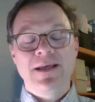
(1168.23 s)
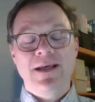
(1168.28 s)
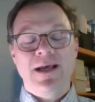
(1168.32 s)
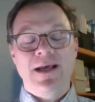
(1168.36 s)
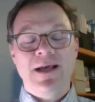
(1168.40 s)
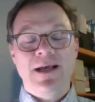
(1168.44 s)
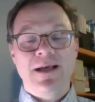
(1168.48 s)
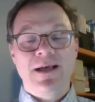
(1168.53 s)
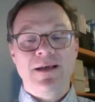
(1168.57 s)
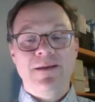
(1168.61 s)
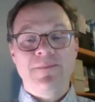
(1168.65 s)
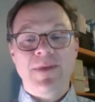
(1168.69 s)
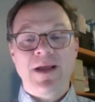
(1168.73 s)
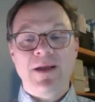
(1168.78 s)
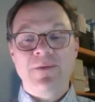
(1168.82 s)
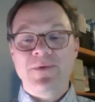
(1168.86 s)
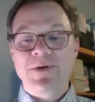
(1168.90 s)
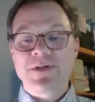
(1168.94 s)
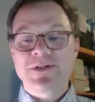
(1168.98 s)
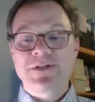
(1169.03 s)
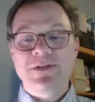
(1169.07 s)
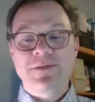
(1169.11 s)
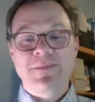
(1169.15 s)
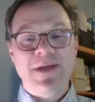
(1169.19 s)
I
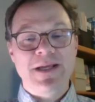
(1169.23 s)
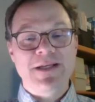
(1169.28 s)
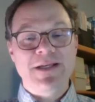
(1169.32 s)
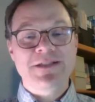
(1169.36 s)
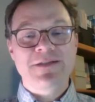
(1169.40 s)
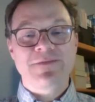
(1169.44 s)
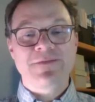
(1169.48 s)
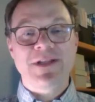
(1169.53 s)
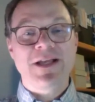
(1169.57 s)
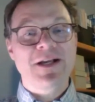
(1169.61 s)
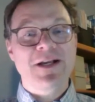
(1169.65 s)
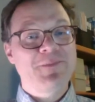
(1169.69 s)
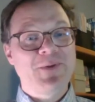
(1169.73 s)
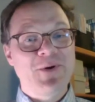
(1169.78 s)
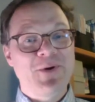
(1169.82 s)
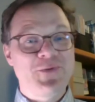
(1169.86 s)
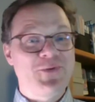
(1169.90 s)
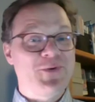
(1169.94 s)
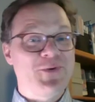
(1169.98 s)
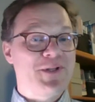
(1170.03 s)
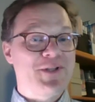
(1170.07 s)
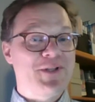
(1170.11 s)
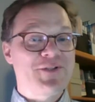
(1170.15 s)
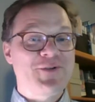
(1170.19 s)
wish you the best of luck both
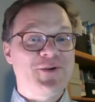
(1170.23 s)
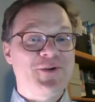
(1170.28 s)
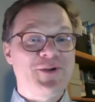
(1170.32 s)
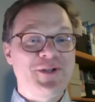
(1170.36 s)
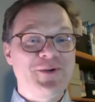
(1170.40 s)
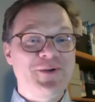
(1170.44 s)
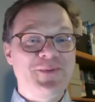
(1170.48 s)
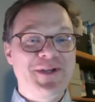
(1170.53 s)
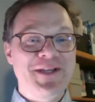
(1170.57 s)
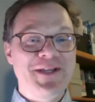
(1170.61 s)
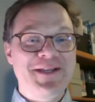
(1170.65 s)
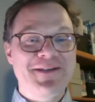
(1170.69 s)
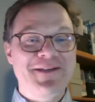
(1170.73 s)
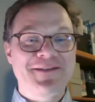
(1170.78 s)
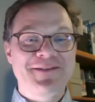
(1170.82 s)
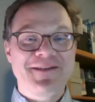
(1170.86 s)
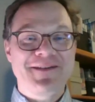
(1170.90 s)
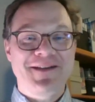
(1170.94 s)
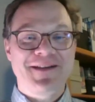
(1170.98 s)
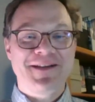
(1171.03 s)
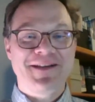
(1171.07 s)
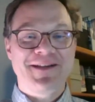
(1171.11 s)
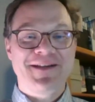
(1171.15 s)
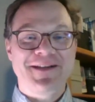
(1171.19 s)
during this Holy Week.
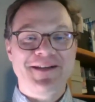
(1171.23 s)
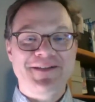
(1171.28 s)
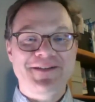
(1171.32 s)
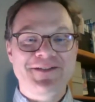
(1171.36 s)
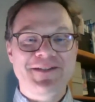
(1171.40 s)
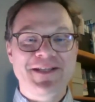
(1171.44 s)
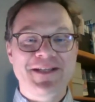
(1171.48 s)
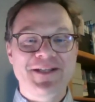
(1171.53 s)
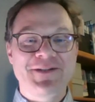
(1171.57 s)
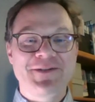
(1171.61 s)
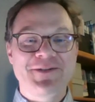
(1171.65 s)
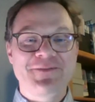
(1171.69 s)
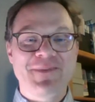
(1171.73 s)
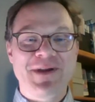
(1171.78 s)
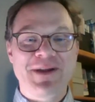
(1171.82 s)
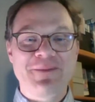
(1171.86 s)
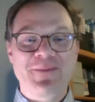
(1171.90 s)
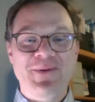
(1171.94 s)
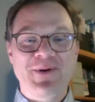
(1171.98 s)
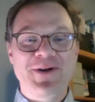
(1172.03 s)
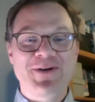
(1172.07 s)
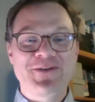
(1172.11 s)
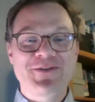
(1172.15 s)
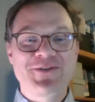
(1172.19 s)
Extend my
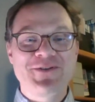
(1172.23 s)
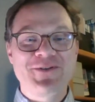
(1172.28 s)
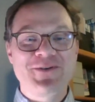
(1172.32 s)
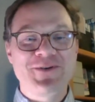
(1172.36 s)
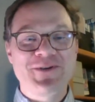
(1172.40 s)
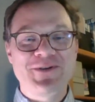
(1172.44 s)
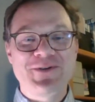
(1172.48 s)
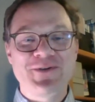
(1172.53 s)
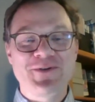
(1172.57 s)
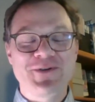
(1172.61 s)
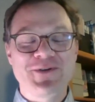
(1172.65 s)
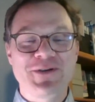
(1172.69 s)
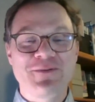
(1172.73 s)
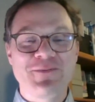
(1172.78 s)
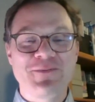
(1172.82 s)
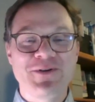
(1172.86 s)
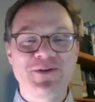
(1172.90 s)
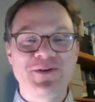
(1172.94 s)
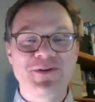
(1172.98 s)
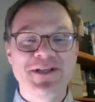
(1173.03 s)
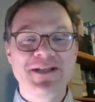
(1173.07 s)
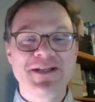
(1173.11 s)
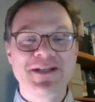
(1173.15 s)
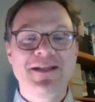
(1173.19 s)
prayers to you and your
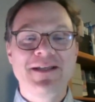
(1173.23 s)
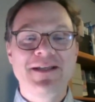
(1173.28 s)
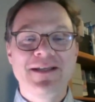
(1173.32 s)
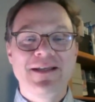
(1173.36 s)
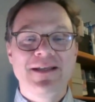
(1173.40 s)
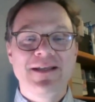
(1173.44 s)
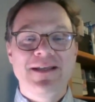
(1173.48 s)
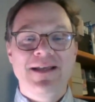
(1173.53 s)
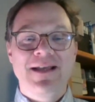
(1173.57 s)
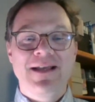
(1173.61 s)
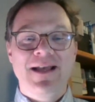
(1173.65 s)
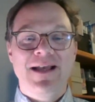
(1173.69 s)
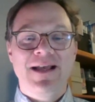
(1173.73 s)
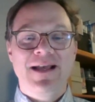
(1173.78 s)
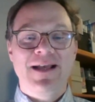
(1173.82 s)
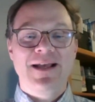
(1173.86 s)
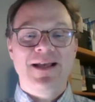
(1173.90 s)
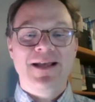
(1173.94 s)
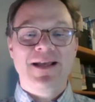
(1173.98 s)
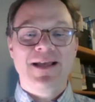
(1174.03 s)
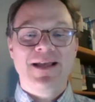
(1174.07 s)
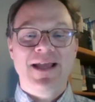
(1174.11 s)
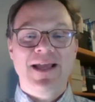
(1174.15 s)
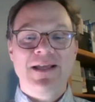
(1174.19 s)
community,
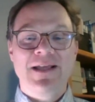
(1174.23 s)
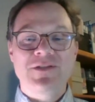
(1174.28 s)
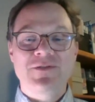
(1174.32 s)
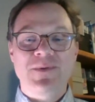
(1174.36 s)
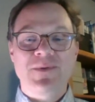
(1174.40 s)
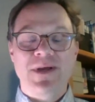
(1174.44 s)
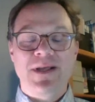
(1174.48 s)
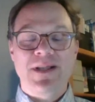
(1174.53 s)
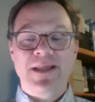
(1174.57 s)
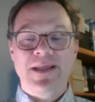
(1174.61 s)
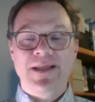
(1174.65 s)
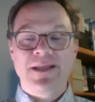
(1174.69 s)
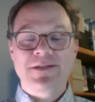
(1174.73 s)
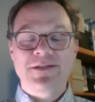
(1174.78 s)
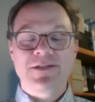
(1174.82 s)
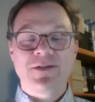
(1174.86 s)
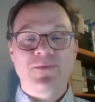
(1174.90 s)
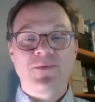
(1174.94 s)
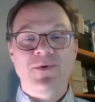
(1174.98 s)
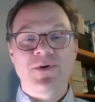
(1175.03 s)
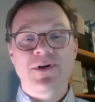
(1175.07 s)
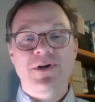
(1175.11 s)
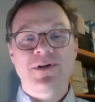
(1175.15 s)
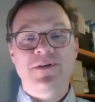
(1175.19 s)
as well as the
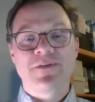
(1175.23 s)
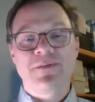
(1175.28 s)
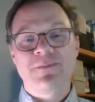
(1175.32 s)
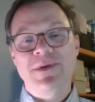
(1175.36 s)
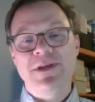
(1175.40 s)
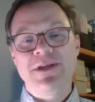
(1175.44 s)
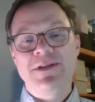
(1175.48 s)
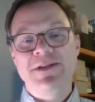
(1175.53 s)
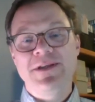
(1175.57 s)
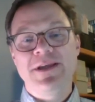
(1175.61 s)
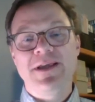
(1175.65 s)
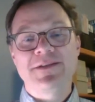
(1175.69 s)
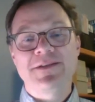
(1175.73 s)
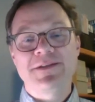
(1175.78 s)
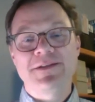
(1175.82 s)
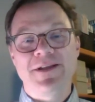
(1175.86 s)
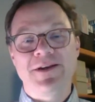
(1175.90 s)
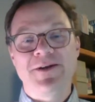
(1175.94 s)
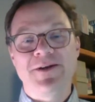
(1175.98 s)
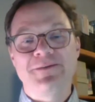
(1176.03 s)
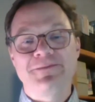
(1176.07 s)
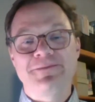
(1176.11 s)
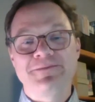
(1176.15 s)
work of the BTS Center.